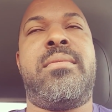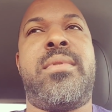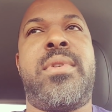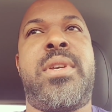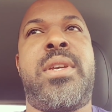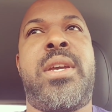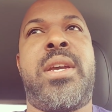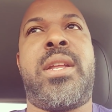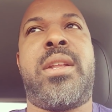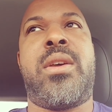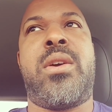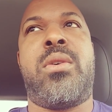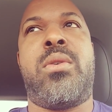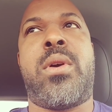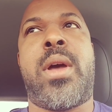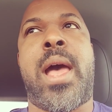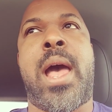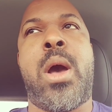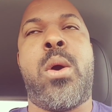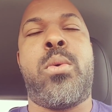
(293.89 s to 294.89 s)
you
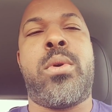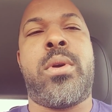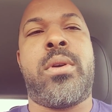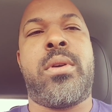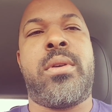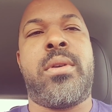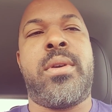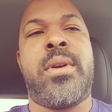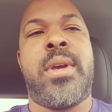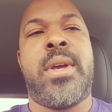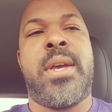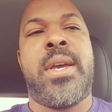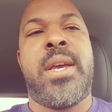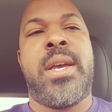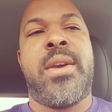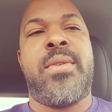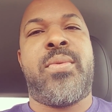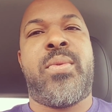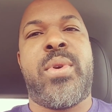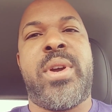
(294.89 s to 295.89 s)
know, our
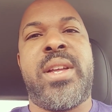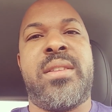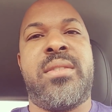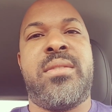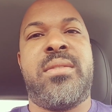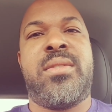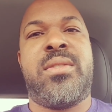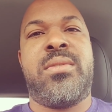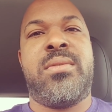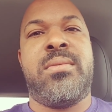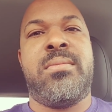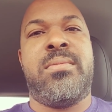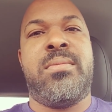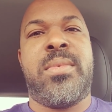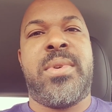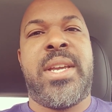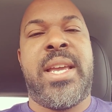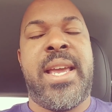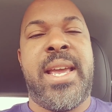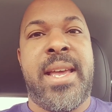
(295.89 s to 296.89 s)
friend's
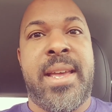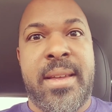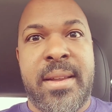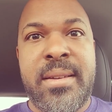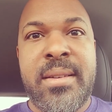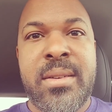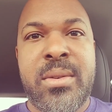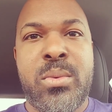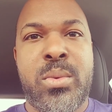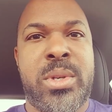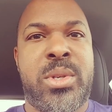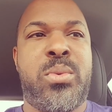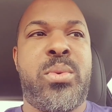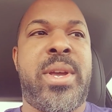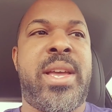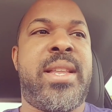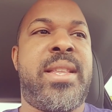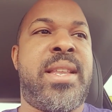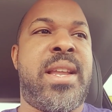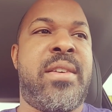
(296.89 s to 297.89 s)
kid, which
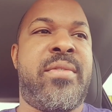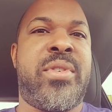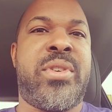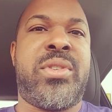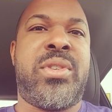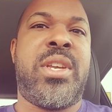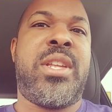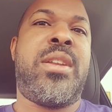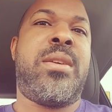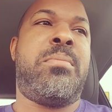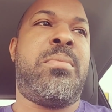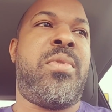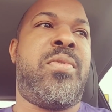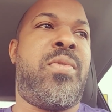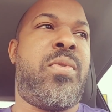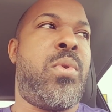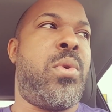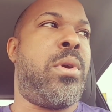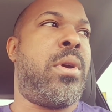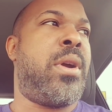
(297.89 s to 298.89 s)
we had never seen him
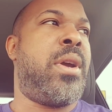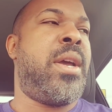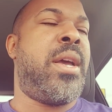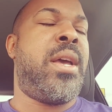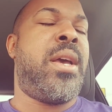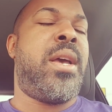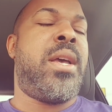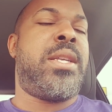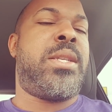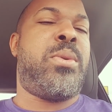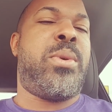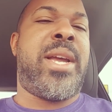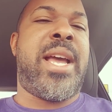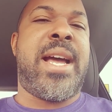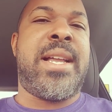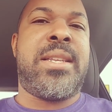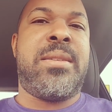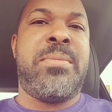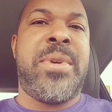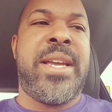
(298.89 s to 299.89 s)
before. So we
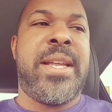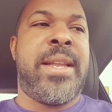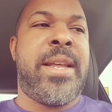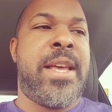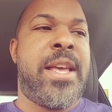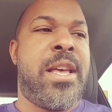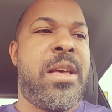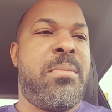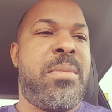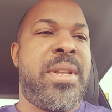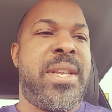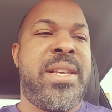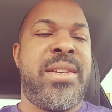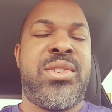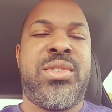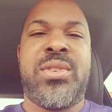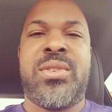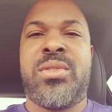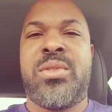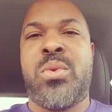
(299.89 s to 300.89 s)
got to meet him, and
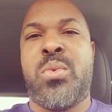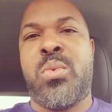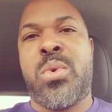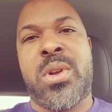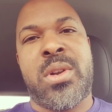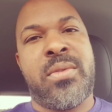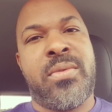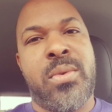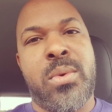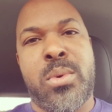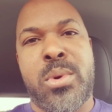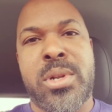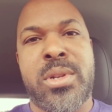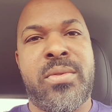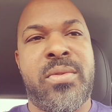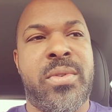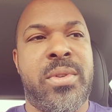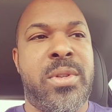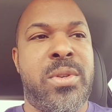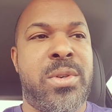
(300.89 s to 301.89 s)
he's just a wonderful,
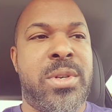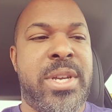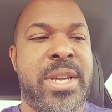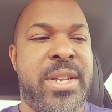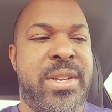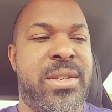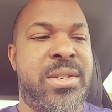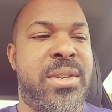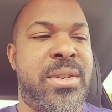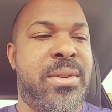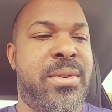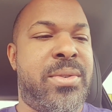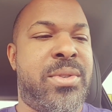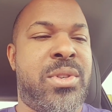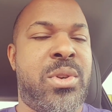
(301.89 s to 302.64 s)
wonderful little kid too.